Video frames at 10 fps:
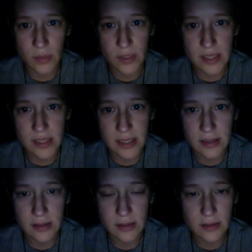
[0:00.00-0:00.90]
was
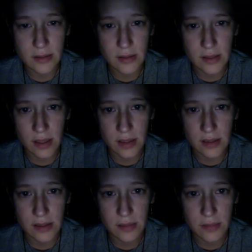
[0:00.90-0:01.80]
still, the
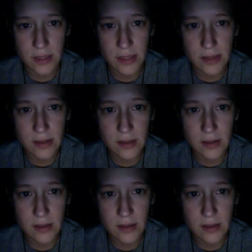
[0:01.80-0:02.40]
darkness complete.